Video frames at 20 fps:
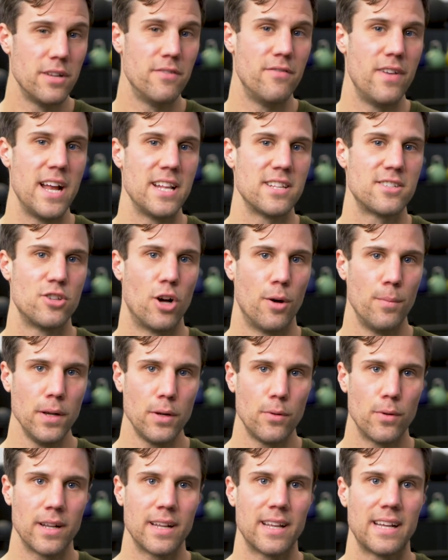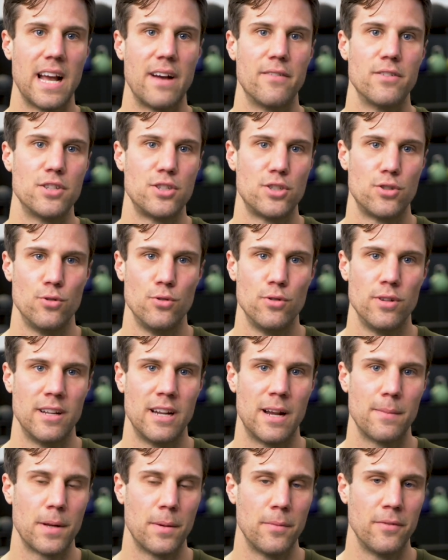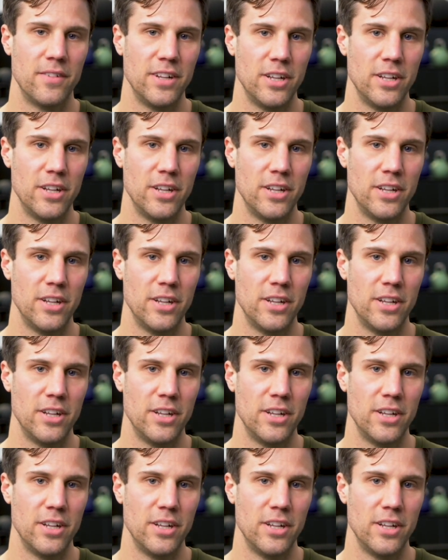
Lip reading: advanced topic we're going to cover soon in an upcoming